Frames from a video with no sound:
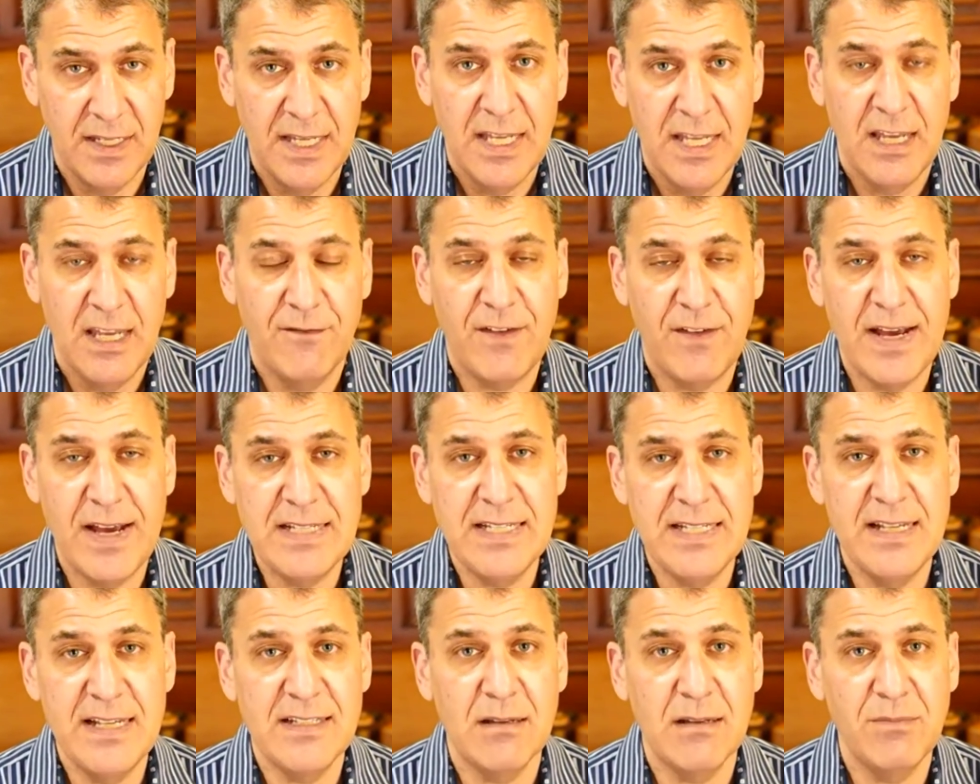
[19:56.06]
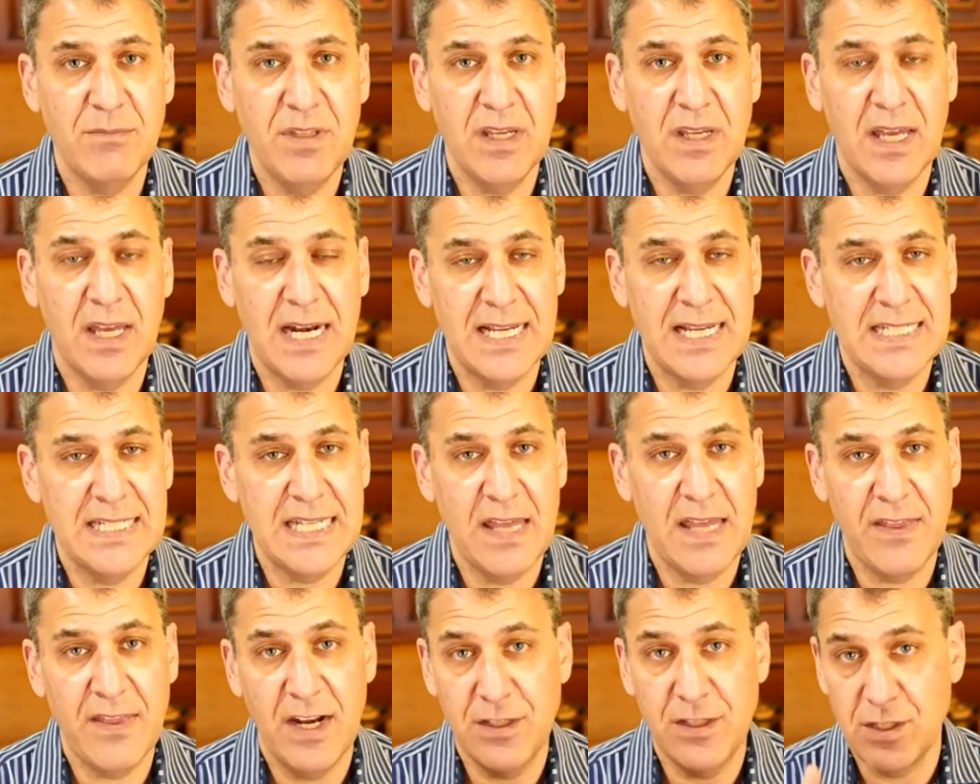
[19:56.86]
If I say something and I
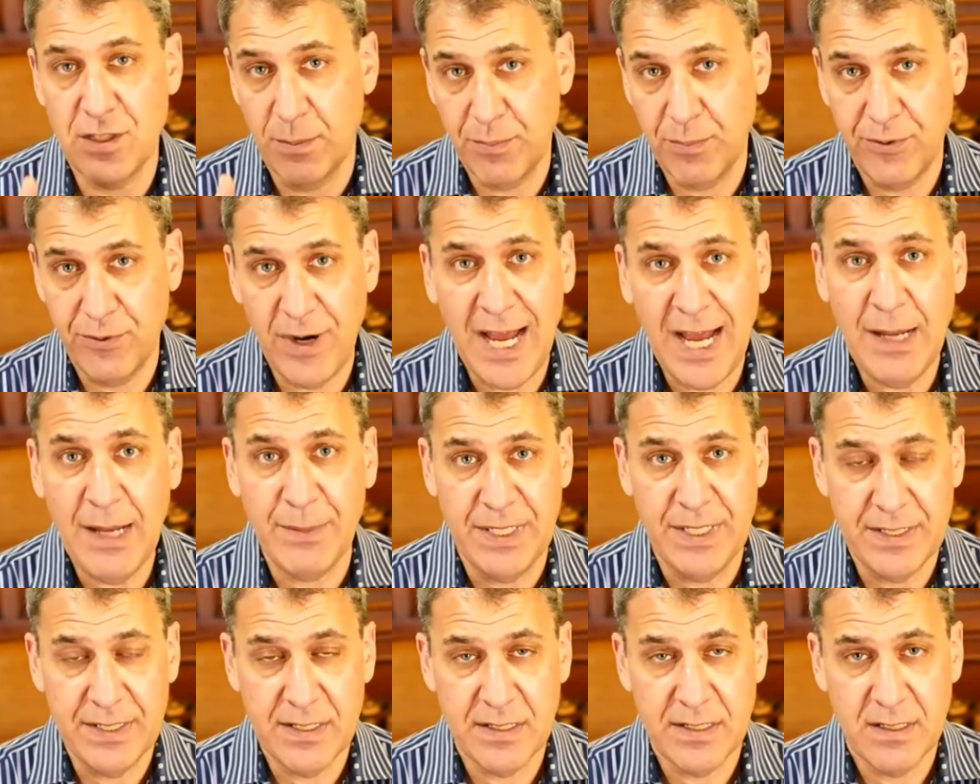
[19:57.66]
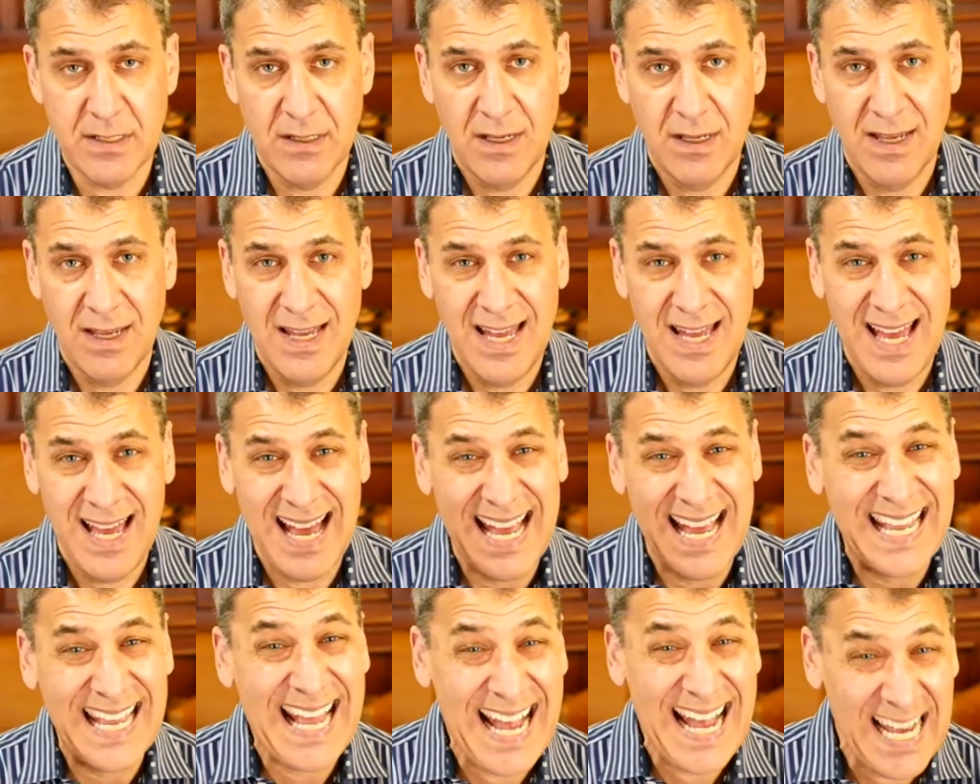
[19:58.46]
say that it's a promise,
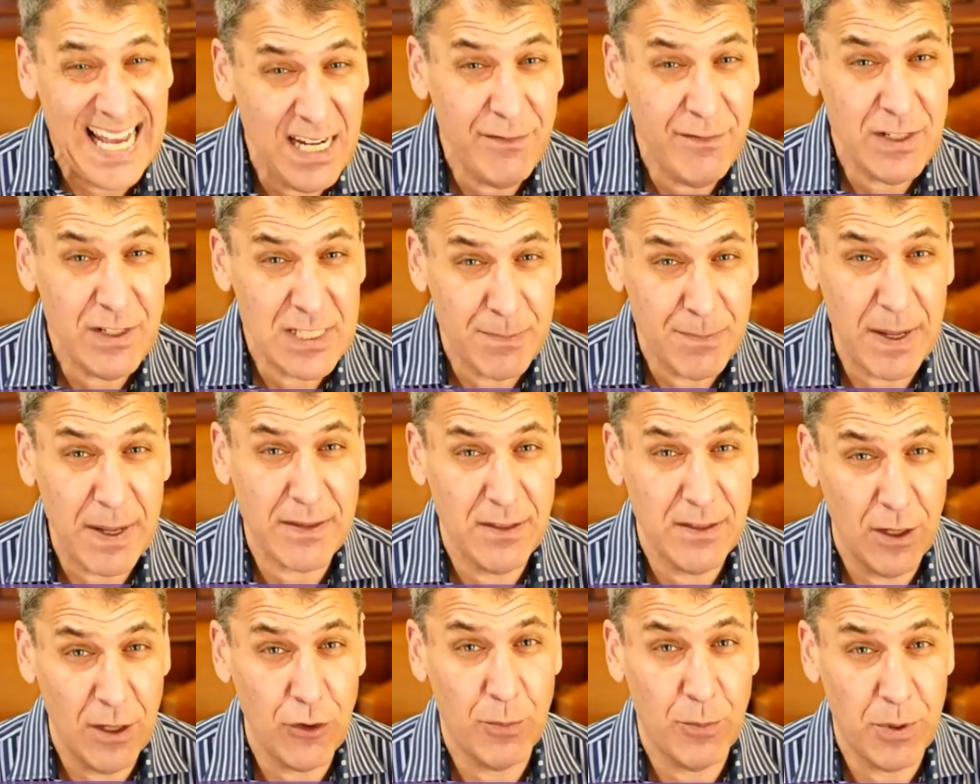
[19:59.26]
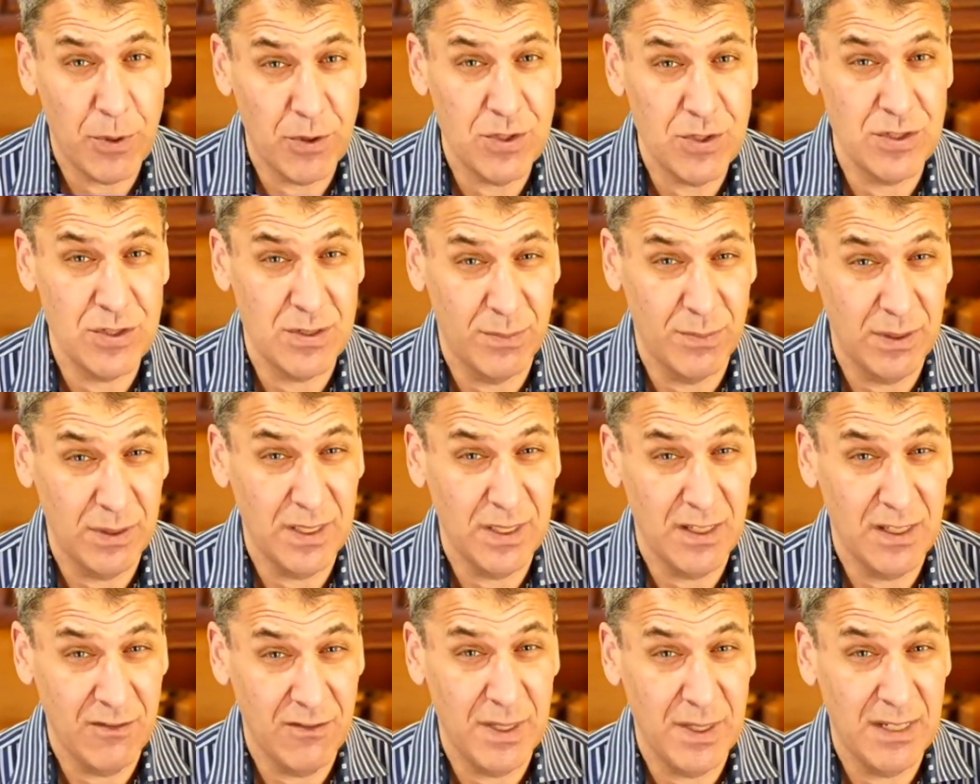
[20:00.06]
I kind of expect the other person to
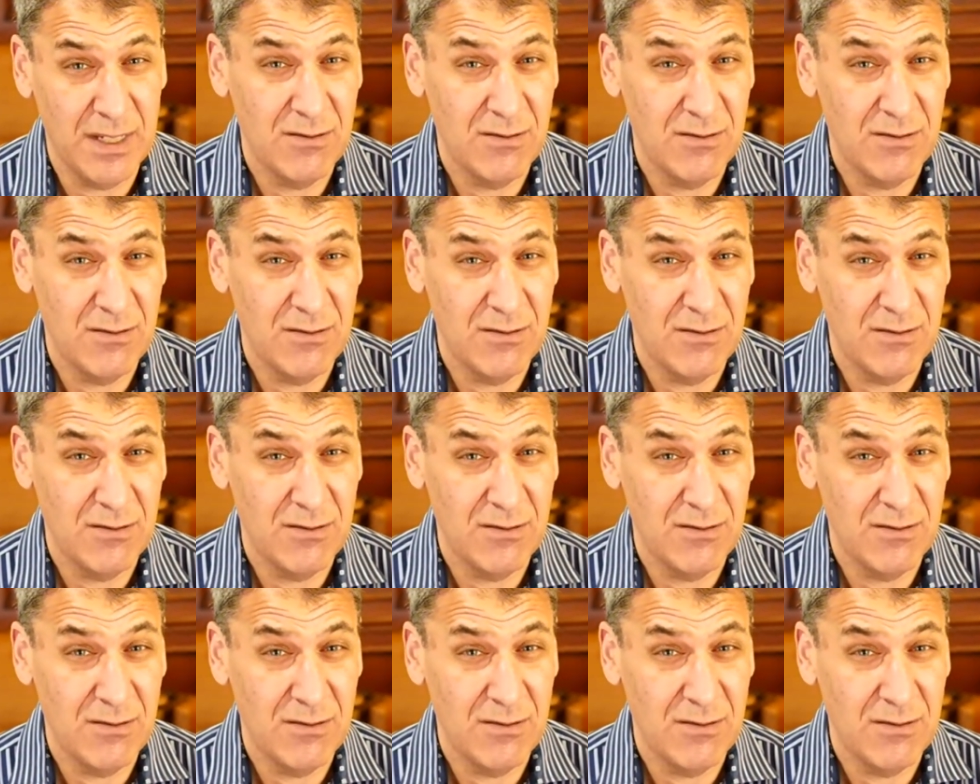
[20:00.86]
believe me,